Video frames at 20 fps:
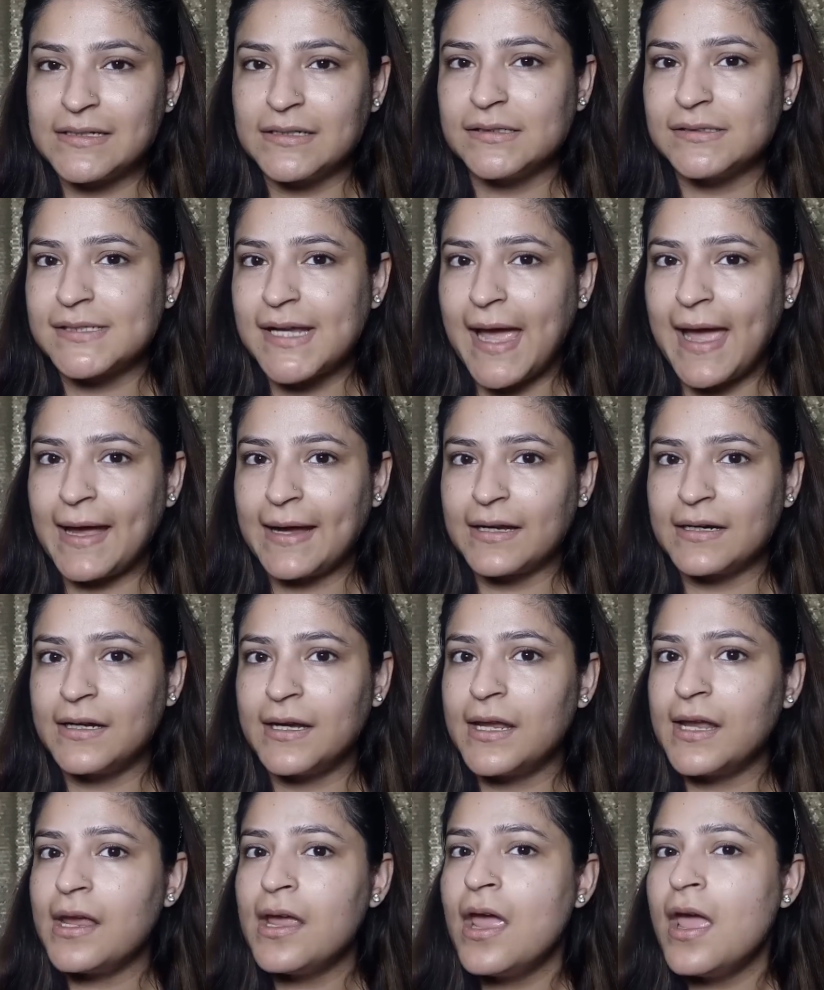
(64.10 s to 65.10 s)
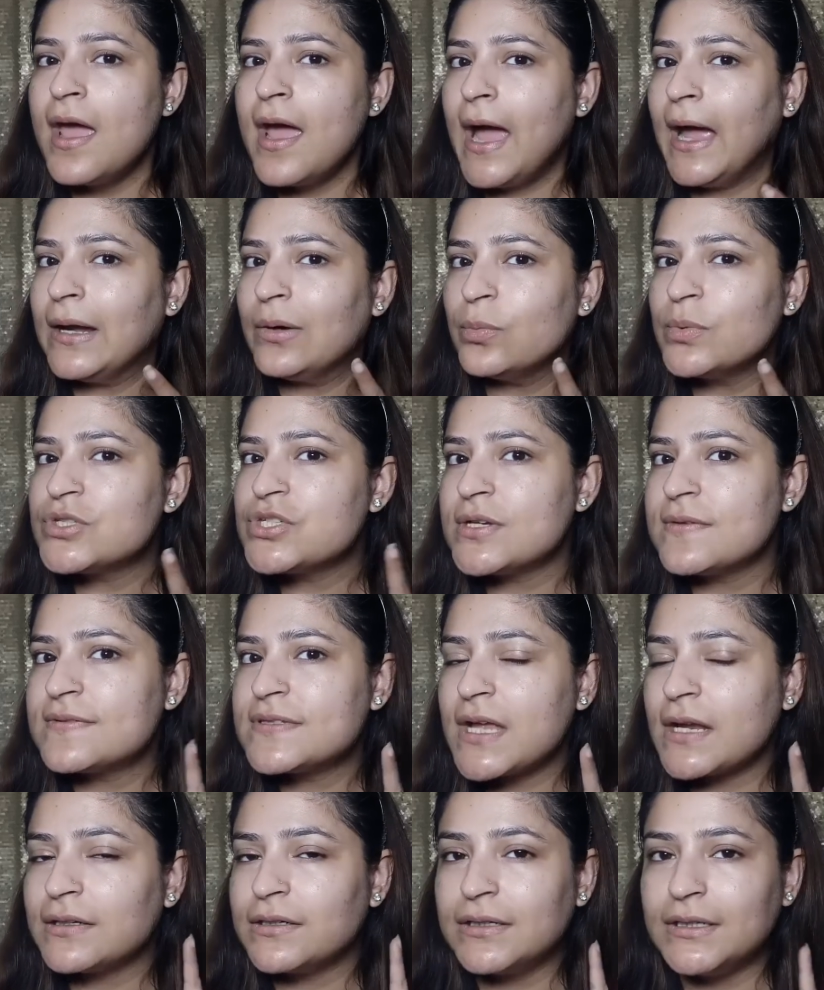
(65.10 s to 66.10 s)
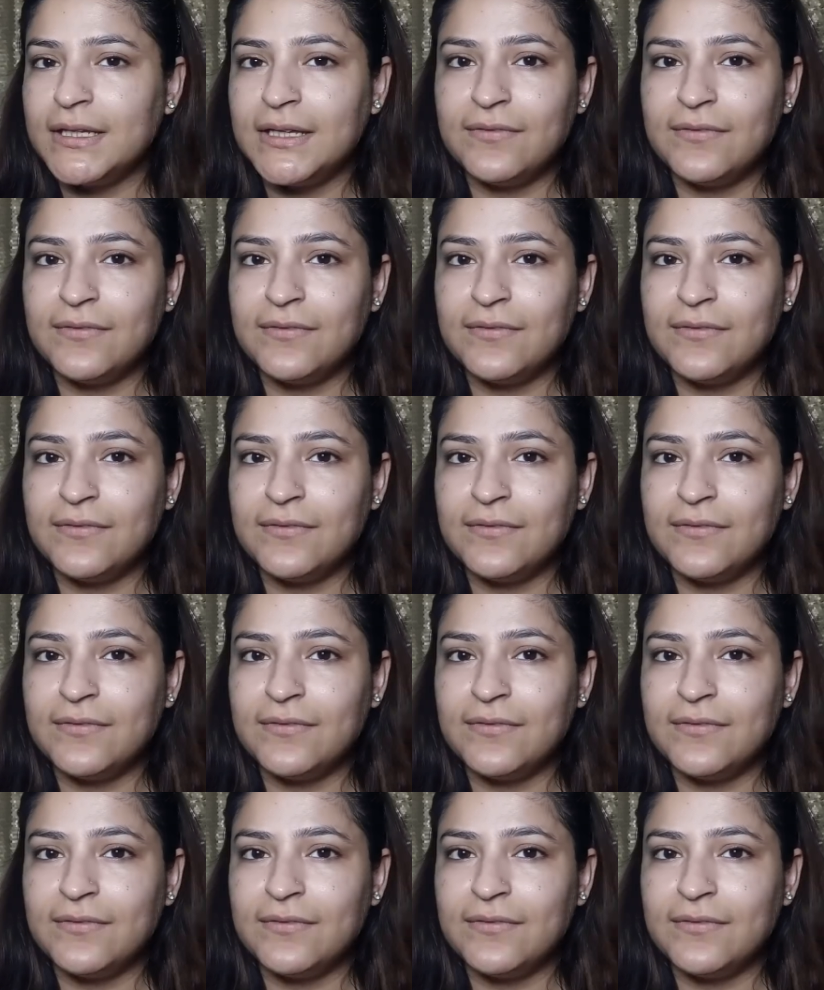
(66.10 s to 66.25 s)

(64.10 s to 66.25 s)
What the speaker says: adult acne, and which have started